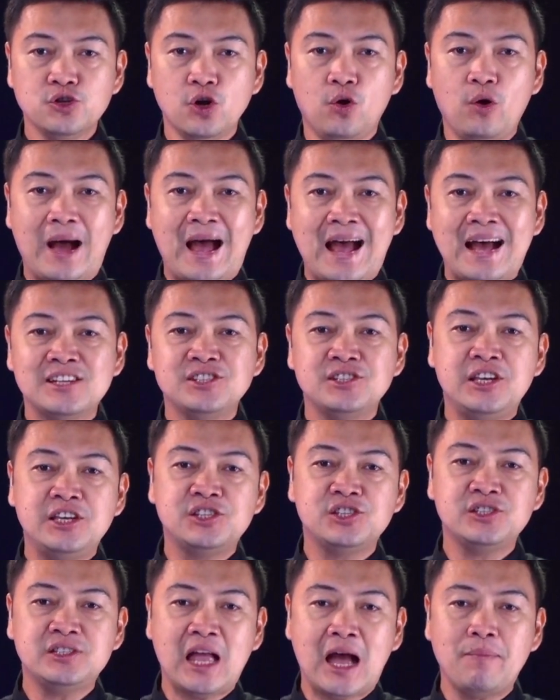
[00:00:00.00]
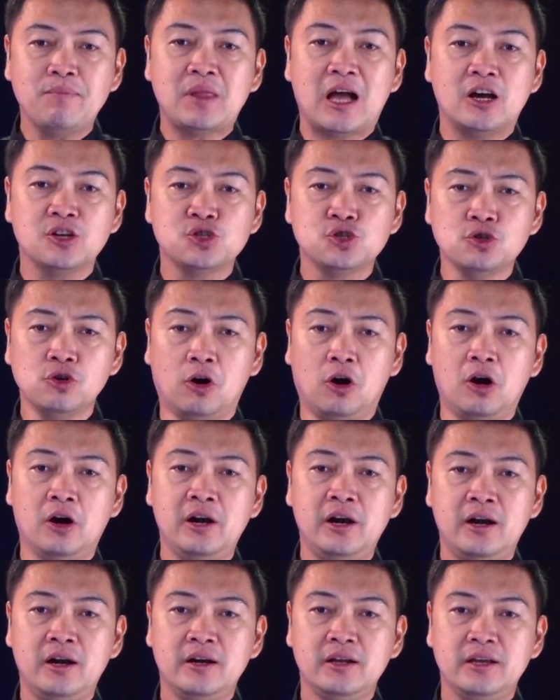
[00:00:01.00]
So as he stepped
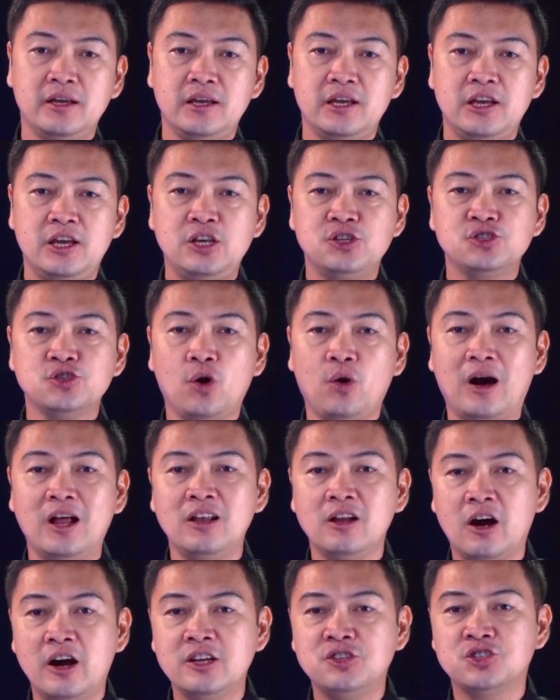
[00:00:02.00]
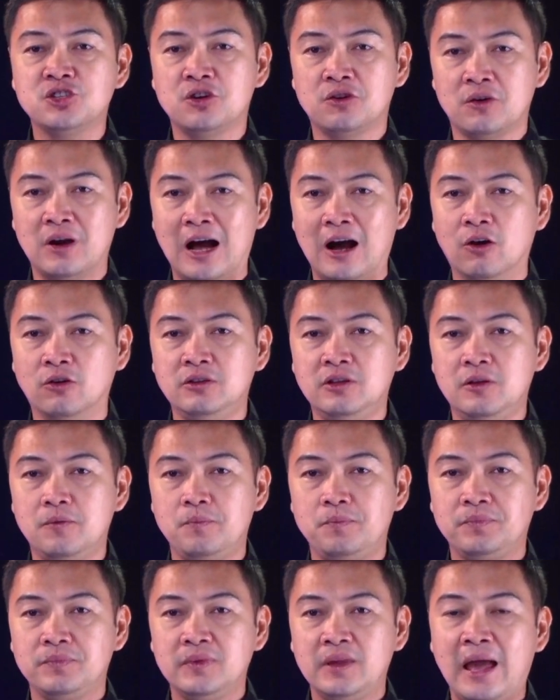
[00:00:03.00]
ashore, he saw a large crowd,